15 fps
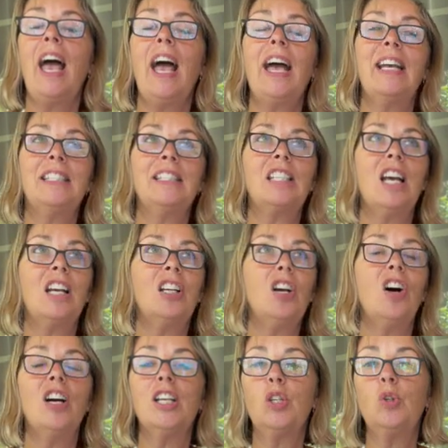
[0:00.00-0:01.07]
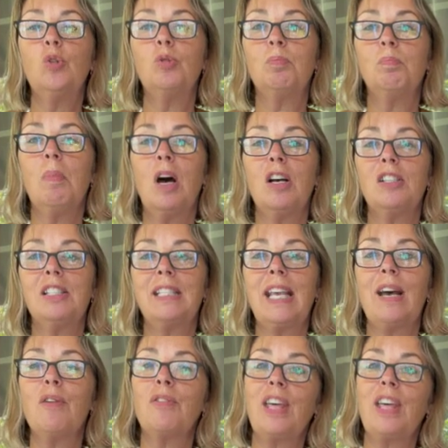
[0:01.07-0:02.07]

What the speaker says: and a guy called Marcel,